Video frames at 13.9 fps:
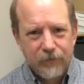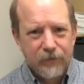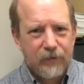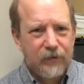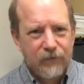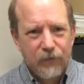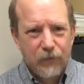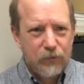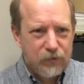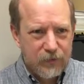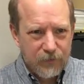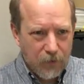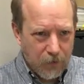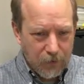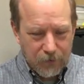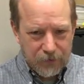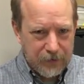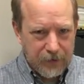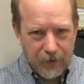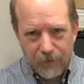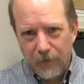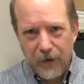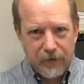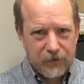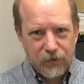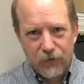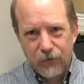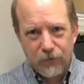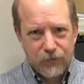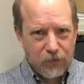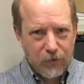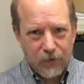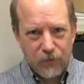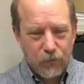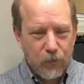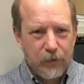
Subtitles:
the confusion of all the enharmonic tones all at